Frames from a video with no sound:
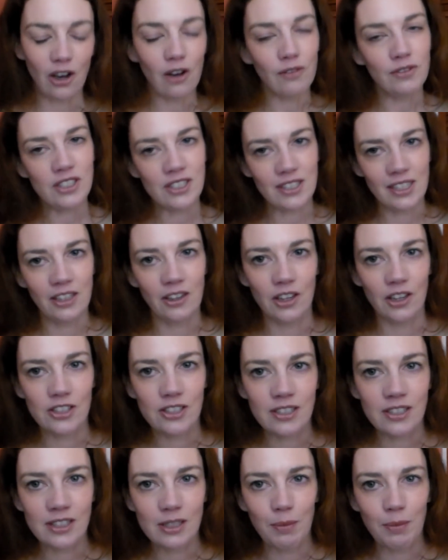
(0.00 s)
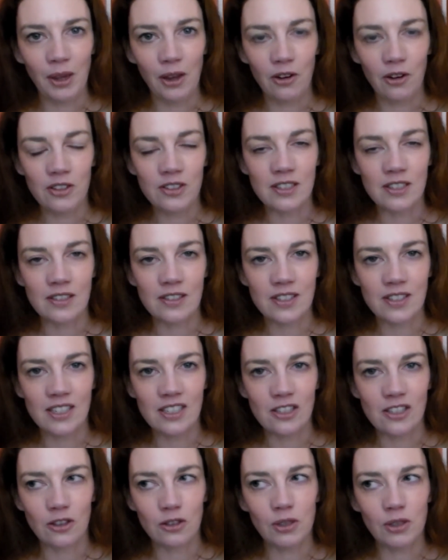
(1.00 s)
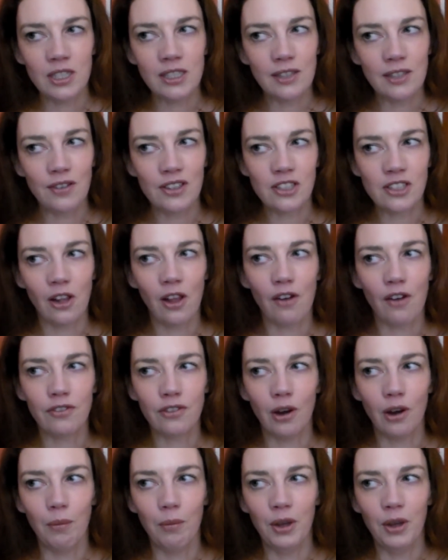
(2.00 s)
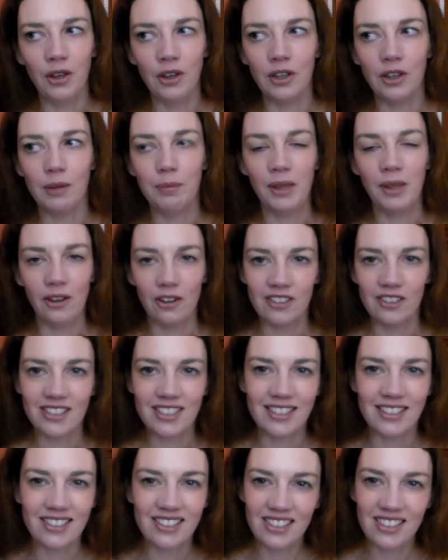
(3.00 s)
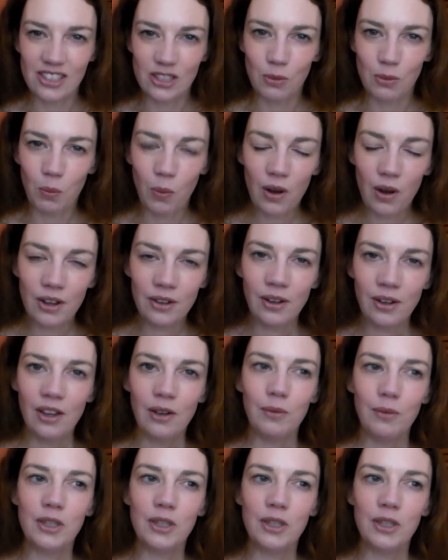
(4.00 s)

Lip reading: obviously Gersten's appearance in season 3 differs a lot from her appearance in season 1,